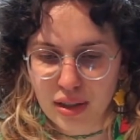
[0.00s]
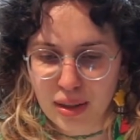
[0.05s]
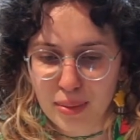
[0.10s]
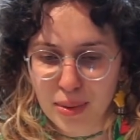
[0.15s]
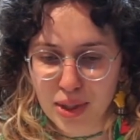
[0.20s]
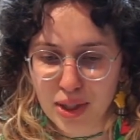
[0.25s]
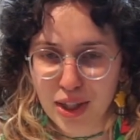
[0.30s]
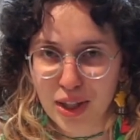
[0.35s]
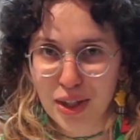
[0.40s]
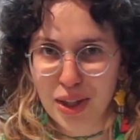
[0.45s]
I'm
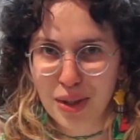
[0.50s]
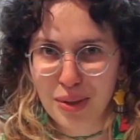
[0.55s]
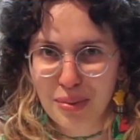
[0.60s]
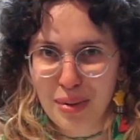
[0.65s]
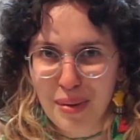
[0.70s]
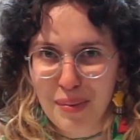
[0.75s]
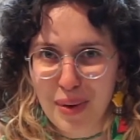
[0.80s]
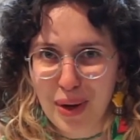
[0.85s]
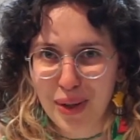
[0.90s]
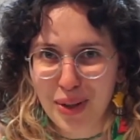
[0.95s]
just going to close
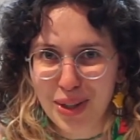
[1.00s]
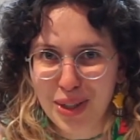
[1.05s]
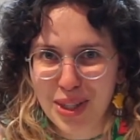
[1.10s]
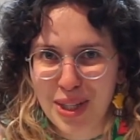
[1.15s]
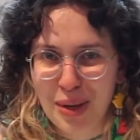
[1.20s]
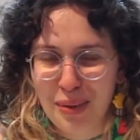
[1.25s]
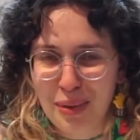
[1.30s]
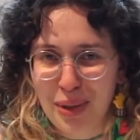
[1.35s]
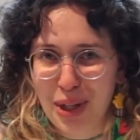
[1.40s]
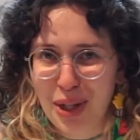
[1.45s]
my mouth because
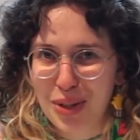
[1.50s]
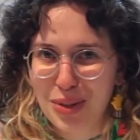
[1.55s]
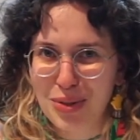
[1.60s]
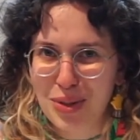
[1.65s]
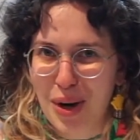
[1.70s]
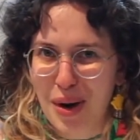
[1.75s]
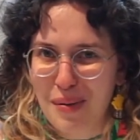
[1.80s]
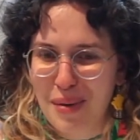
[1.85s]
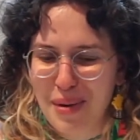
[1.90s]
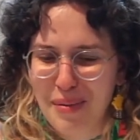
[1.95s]
I'm going to
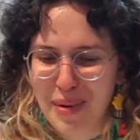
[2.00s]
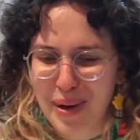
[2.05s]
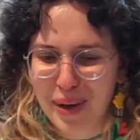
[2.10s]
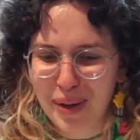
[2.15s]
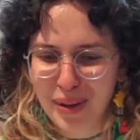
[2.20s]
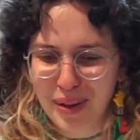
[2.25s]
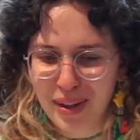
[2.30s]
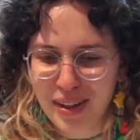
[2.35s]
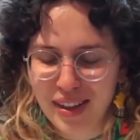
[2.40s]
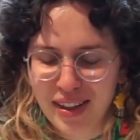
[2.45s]
draw my mouth.